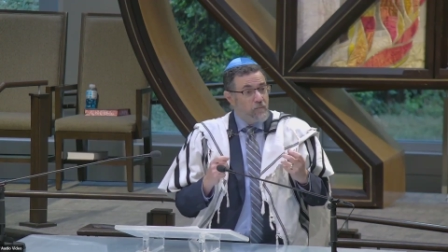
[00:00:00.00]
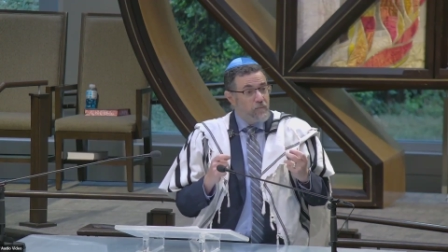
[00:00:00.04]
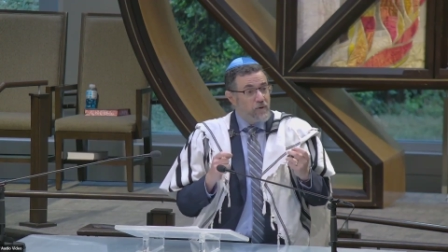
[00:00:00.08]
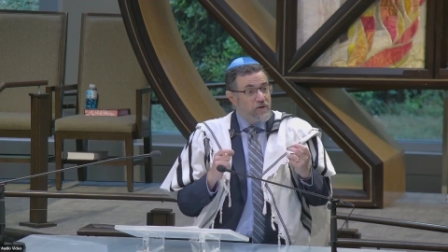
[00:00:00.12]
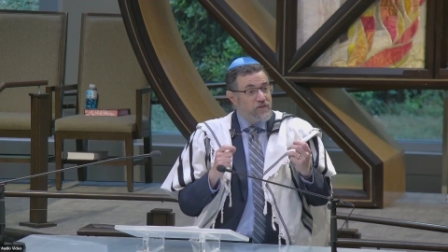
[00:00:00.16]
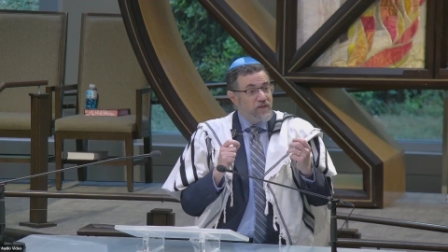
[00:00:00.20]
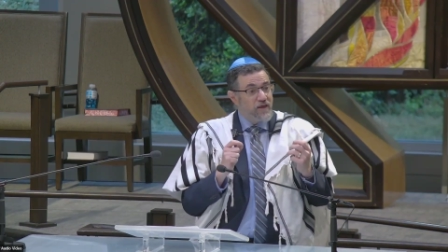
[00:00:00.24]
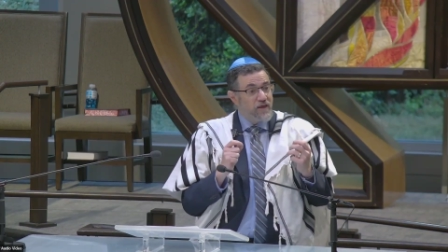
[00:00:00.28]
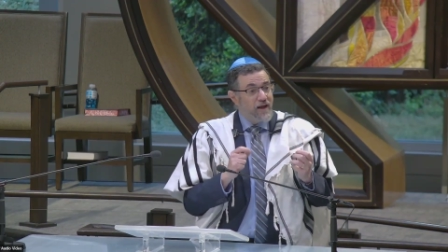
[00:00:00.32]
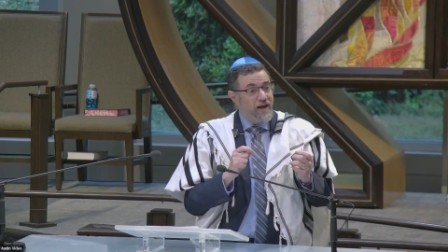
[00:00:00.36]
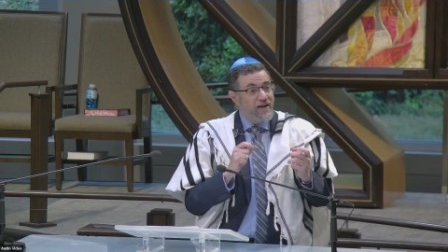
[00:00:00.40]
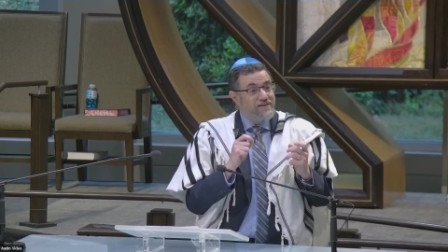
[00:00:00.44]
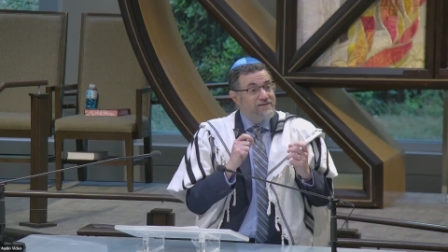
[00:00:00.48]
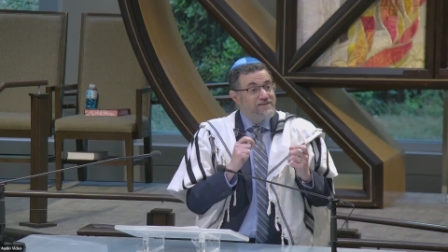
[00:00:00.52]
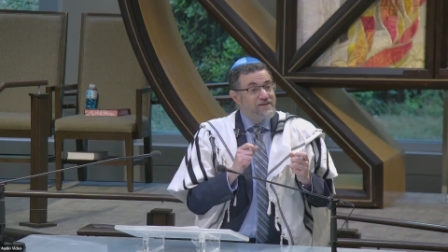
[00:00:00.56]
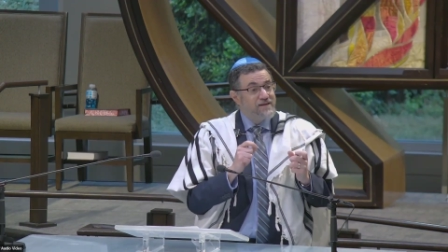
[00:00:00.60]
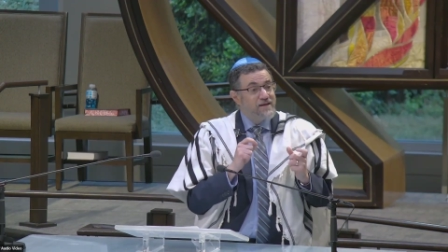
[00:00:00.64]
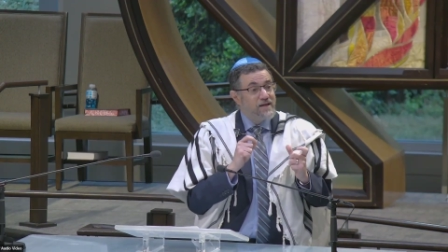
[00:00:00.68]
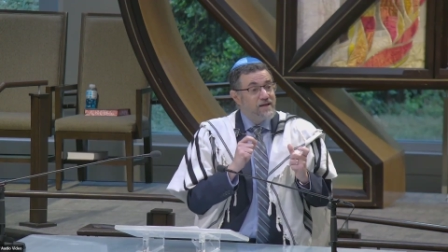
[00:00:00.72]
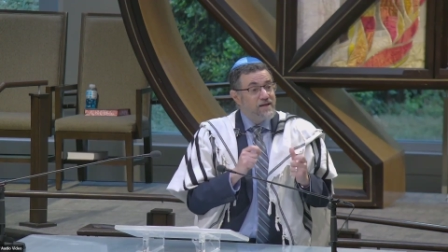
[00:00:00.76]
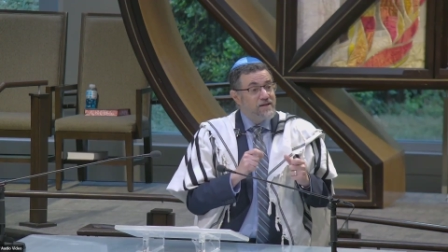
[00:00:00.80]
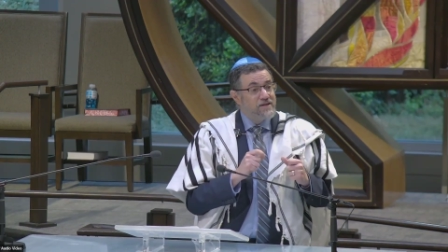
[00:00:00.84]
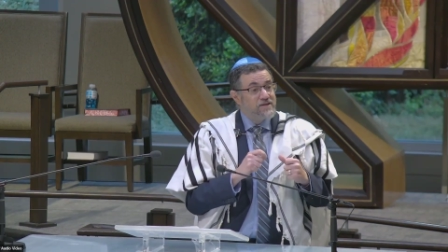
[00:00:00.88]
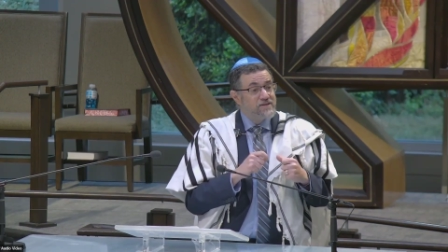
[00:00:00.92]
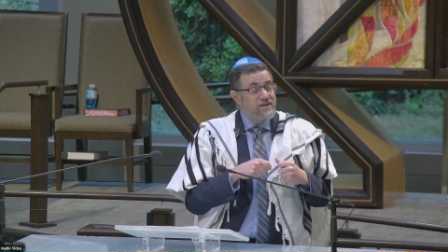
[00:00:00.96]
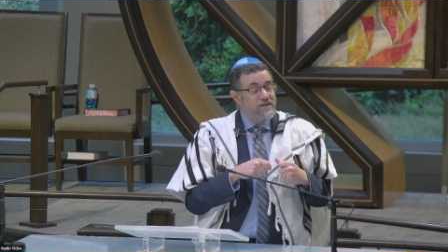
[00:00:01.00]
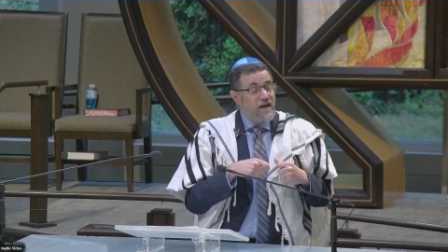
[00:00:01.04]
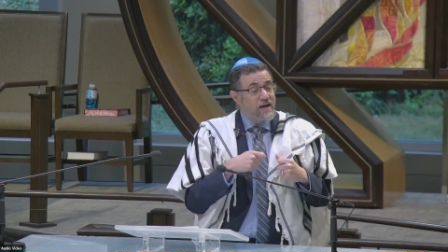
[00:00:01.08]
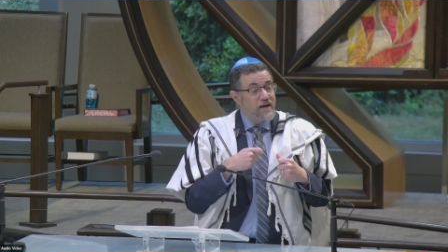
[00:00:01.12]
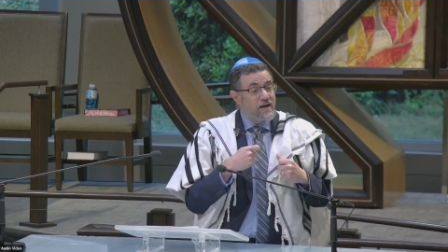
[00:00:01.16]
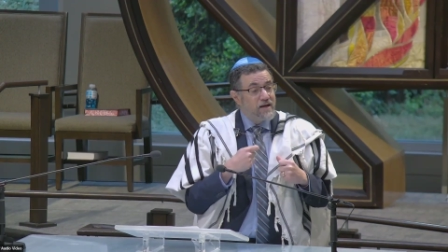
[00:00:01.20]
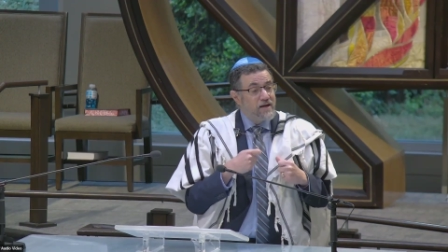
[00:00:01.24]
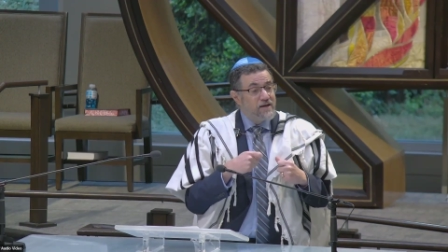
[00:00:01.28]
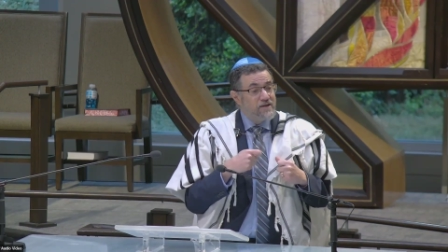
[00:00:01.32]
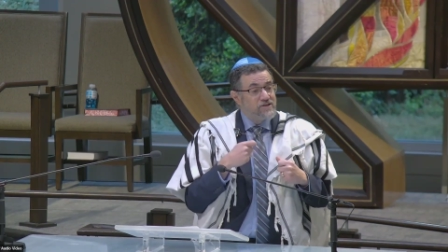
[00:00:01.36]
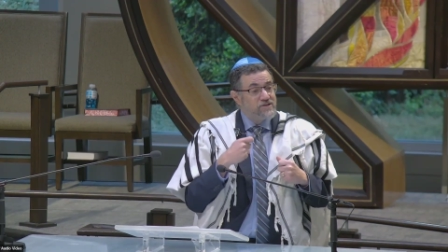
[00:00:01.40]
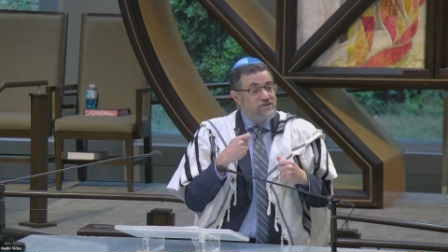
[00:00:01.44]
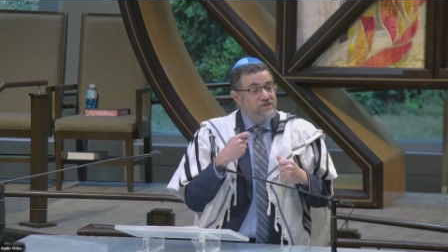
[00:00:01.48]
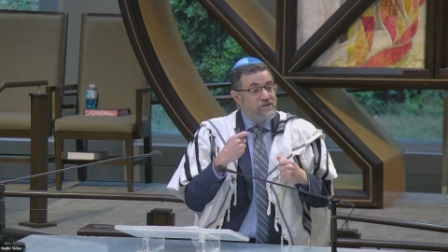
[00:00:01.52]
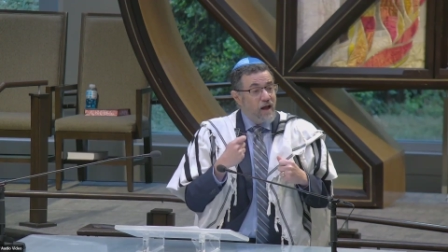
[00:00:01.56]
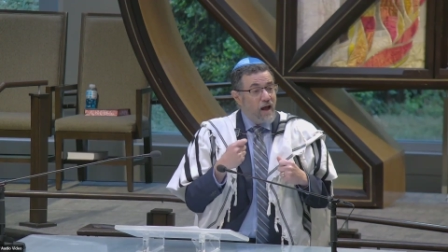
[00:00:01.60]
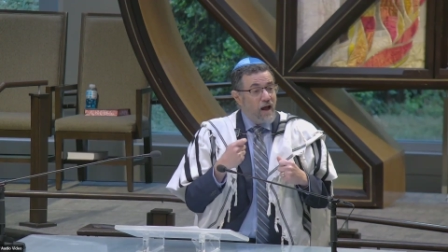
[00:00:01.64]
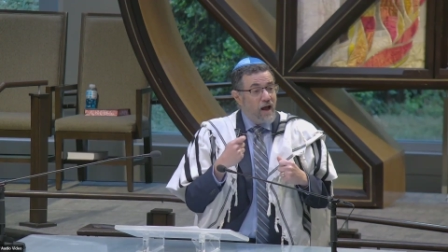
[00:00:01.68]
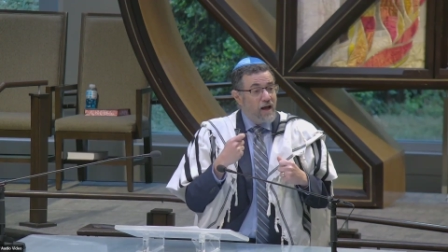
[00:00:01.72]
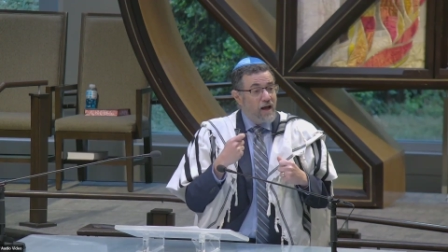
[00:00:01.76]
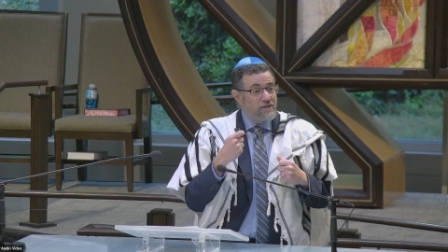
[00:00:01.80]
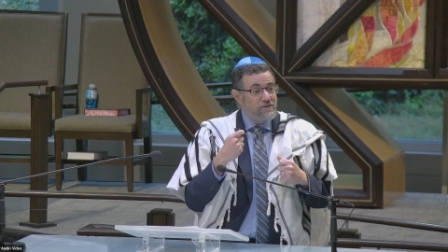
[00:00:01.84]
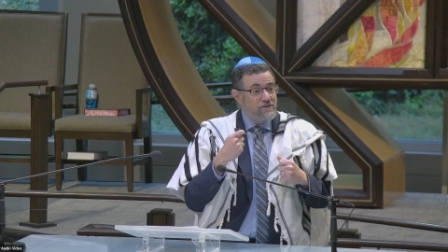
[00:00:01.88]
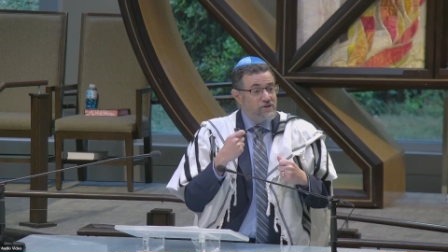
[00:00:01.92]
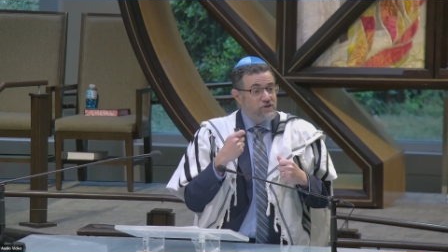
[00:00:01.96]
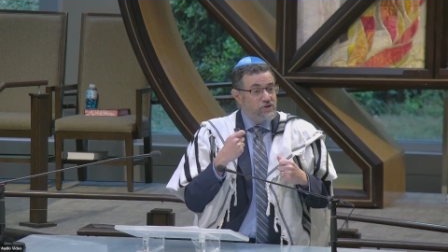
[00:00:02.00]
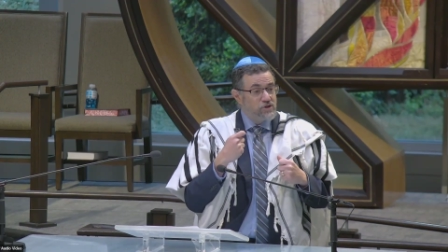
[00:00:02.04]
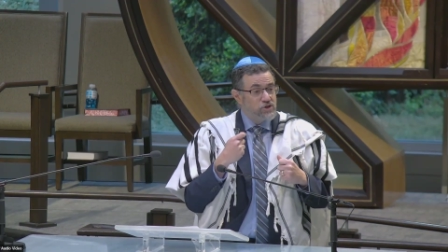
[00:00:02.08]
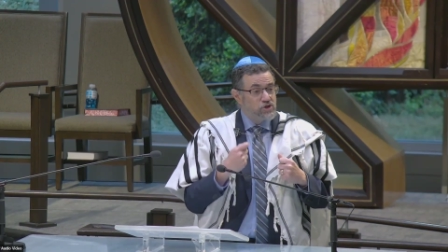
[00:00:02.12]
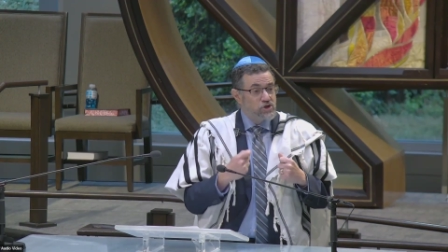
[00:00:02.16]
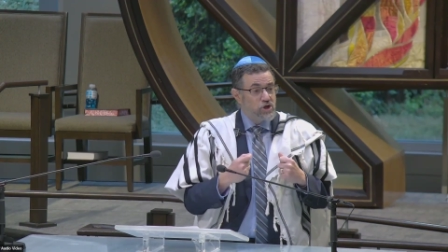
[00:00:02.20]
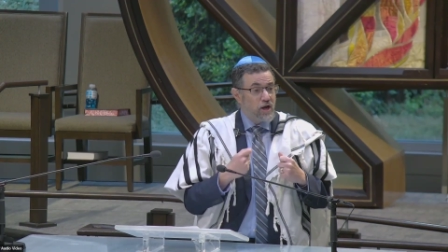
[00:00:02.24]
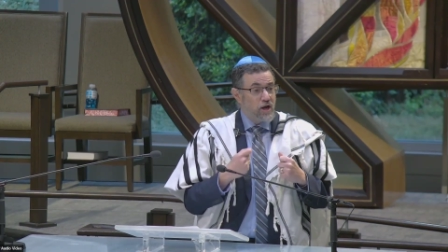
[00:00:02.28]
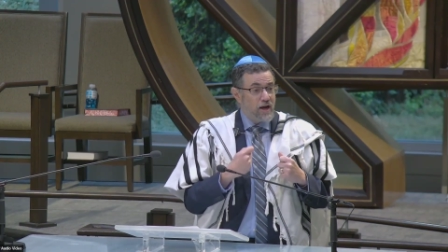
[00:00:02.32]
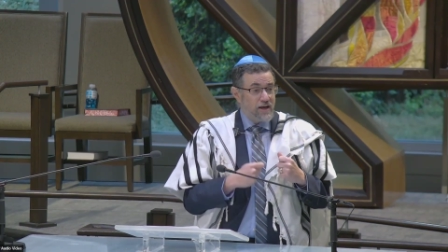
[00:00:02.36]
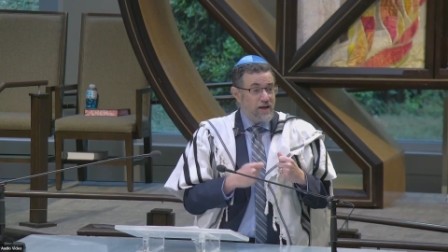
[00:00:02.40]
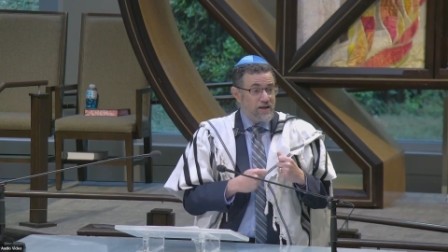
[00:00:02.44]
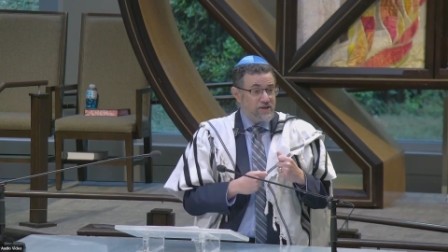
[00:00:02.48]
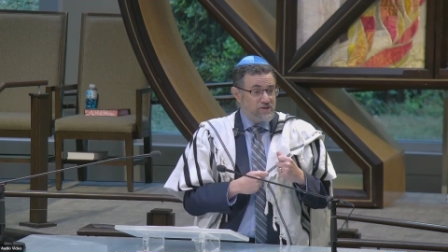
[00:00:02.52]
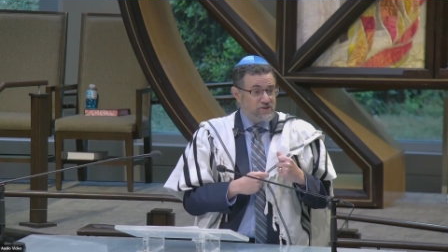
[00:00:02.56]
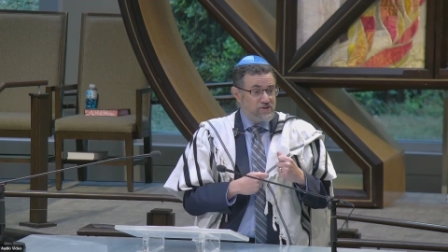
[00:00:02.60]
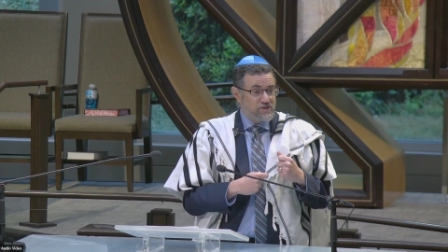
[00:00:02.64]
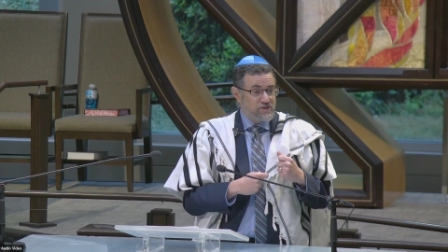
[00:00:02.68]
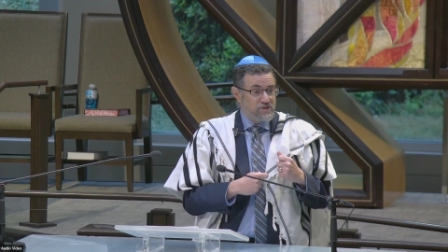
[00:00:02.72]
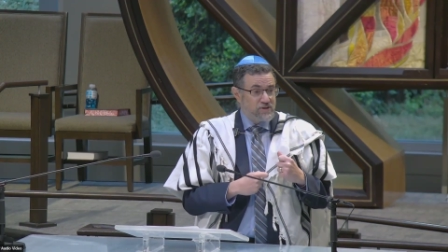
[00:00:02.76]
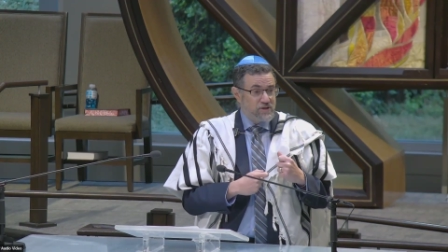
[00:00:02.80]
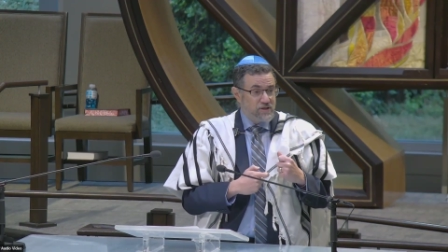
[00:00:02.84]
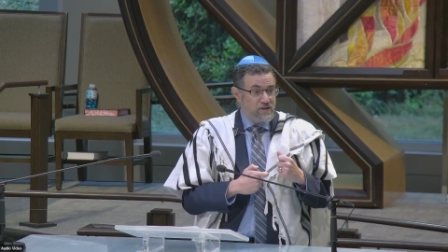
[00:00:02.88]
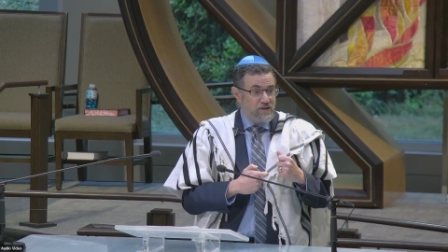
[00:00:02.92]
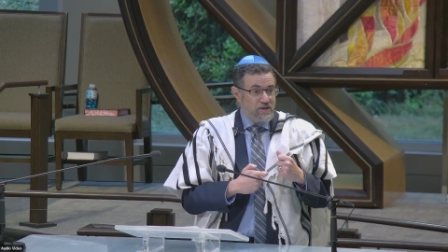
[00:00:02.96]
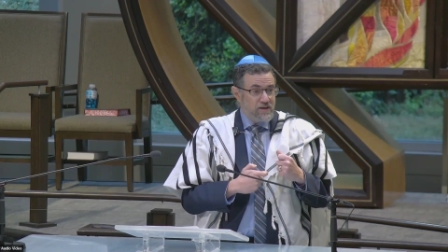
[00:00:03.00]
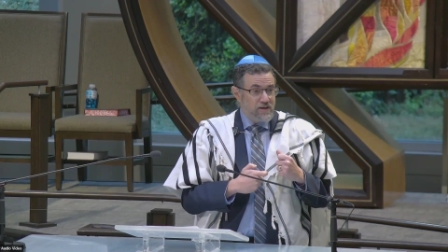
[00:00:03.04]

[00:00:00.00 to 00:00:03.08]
but the idea is that it is not just